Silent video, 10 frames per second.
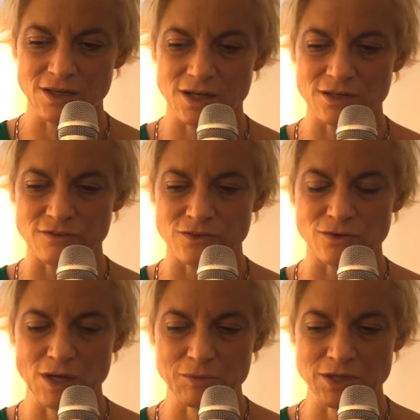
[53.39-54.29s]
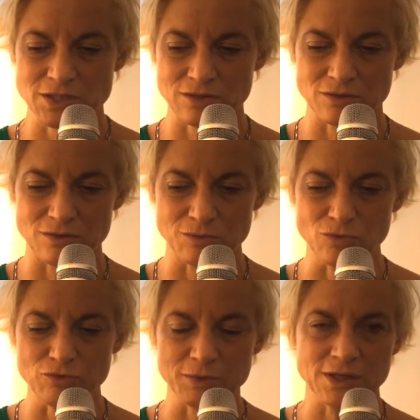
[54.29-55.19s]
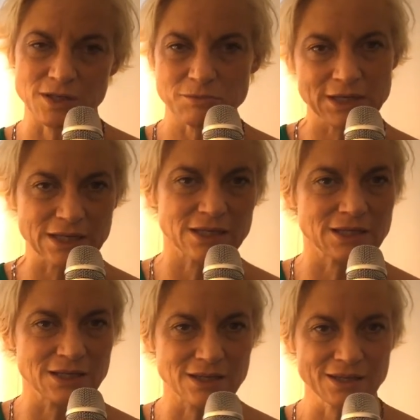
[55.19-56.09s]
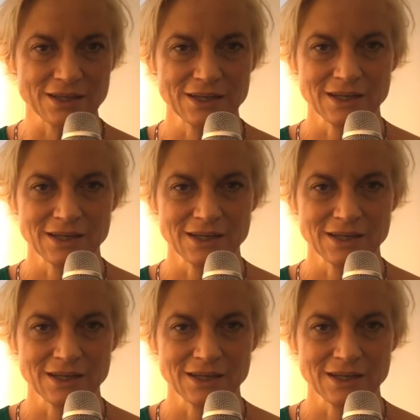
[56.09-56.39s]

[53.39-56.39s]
a kind of two-dimensional movement in the beginning,